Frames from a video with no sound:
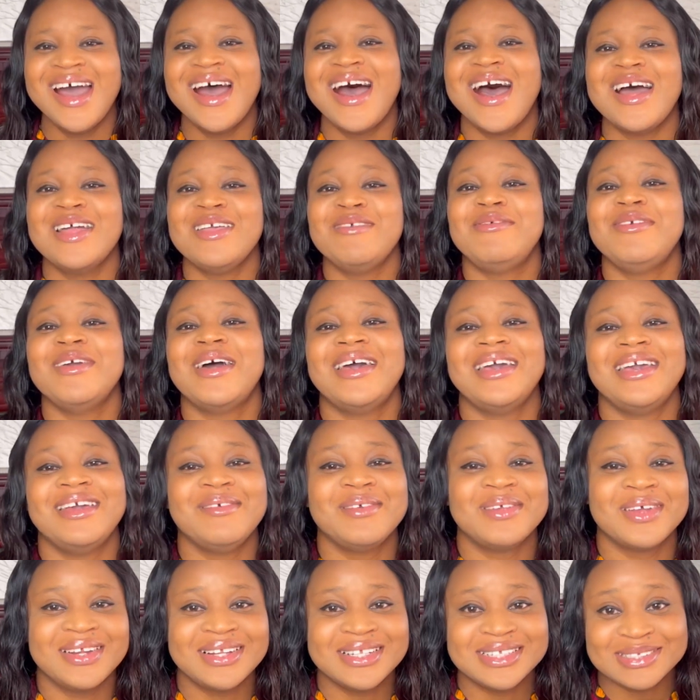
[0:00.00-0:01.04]
And if you are a
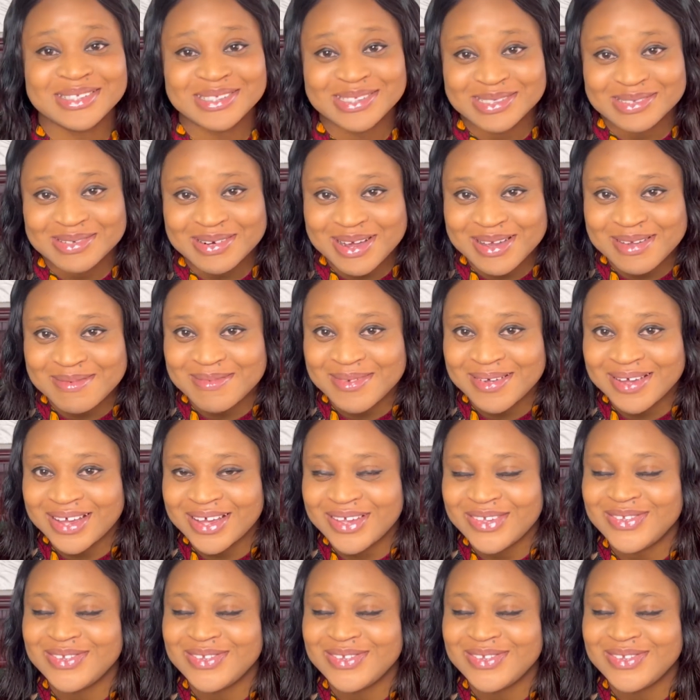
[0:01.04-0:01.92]
returning subscriber,